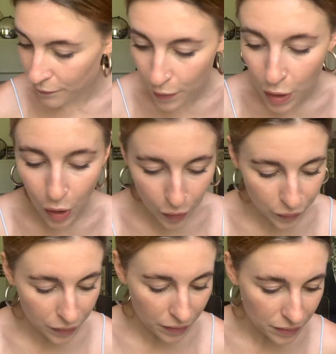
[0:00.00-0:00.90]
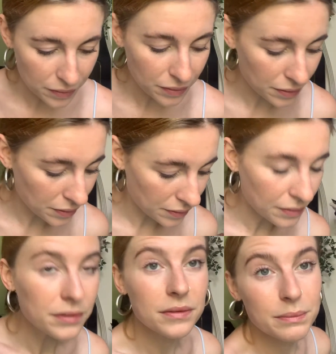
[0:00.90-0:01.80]
full-on
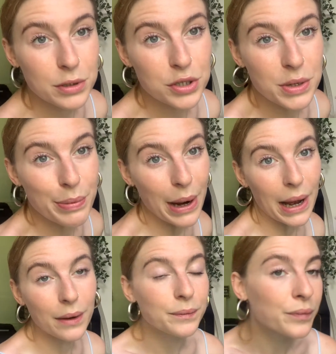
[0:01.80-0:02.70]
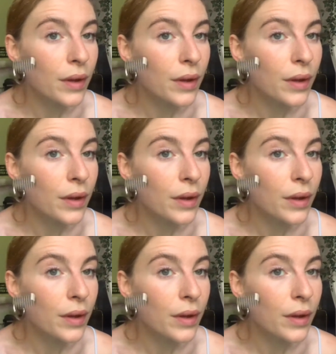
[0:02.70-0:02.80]
bushy brow,